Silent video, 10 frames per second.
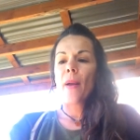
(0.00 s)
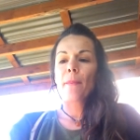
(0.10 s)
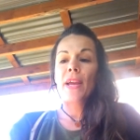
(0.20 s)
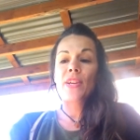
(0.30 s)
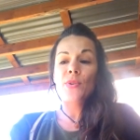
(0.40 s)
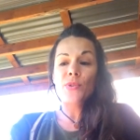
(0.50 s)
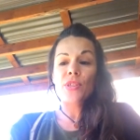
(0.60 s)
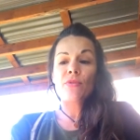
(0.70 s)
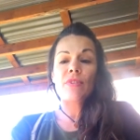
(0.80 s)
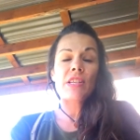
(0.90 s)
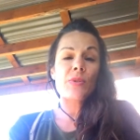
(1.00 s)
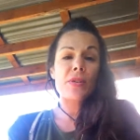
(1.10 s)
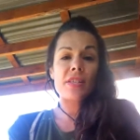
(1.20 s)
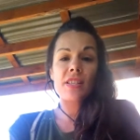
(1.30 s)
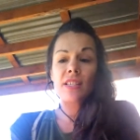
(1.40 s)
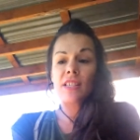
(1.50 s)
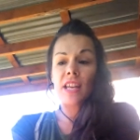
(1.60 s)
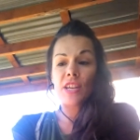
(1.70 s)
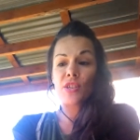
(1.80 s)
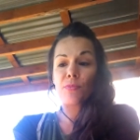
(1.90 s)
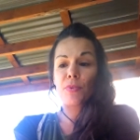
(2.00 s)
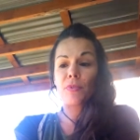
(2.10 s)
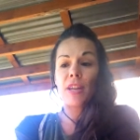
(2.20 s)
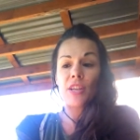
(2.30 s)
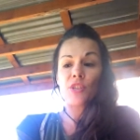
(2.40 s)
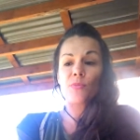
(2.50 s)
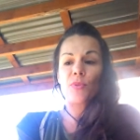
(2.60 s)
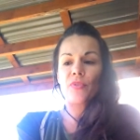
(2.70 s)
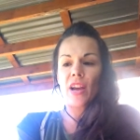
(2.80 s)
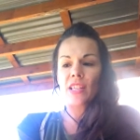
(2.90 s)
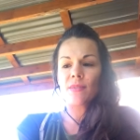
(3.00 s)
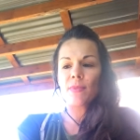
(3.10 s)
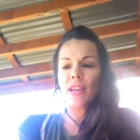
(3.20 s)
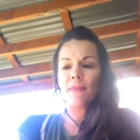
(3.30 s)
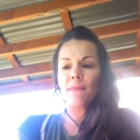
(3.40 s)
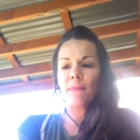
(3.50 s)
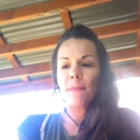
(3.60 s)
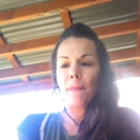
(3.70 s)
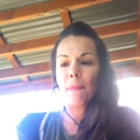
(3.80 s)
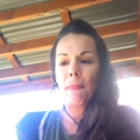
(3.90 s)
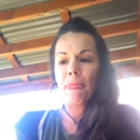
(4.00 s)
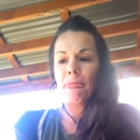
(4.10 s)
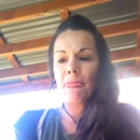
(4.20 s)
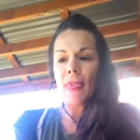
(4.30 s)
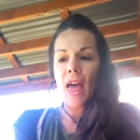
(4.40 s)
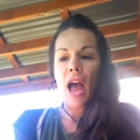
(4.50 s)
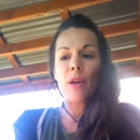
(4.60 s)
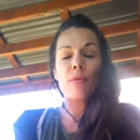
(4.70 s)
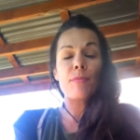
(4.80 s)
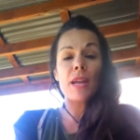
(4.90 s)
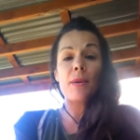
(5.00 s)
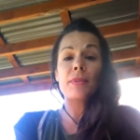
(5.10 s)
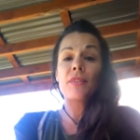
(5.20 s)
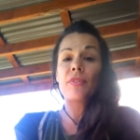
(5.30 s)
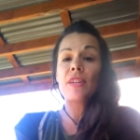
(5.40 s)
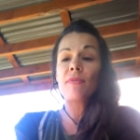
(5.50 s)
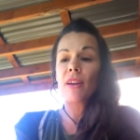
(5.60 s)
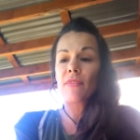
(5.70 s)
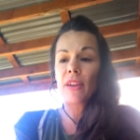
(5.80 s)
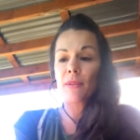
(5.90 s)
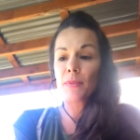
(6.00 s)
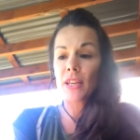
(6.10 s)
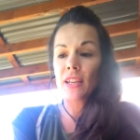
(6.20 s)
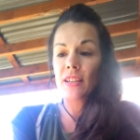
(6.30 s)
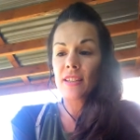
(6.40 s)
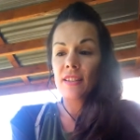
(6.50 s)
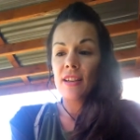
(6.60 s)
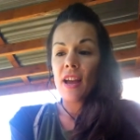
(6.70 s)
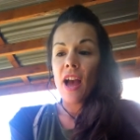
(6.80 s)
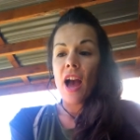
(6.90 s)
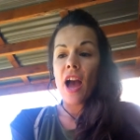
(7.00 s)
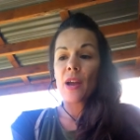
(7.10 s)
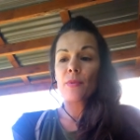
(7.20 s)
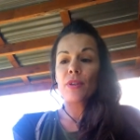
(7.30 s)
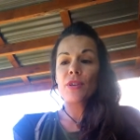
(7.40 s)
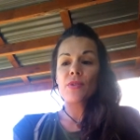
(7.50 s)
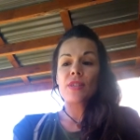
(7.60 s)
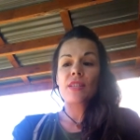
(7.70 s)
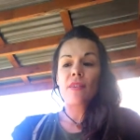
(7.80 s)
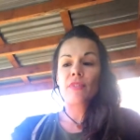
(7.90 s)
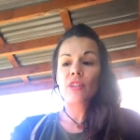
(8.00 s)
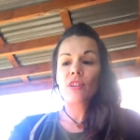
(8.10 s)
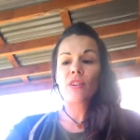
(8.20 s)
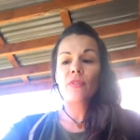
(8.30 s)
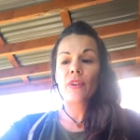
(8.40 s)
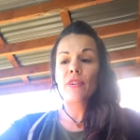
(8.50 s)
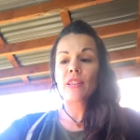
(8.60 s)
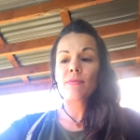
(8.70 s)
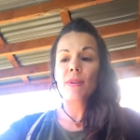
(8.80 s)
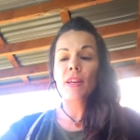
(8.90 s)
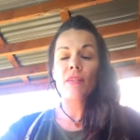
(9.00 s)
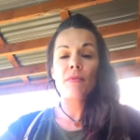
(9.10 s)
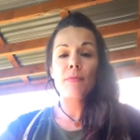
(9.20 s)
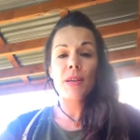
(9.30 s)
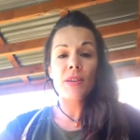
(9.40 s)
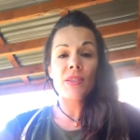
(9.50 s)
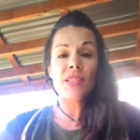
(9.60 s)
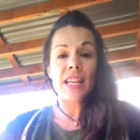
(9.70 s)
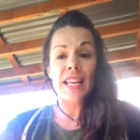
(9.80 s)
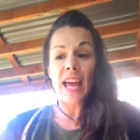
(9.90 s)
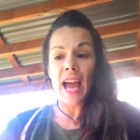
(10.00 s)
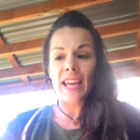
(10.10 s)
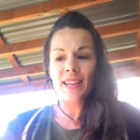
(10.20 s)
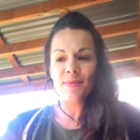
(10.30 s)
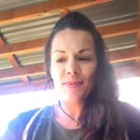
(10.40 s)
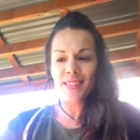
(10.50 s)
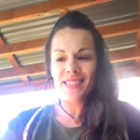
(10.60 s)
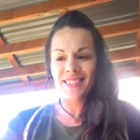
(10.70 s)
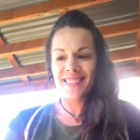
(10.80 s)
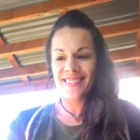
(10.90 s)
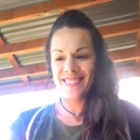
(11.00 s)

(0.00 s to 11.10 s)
By using the resources nature nature provides me, I will be able to feed my family. I will use this oven to cook various meals and items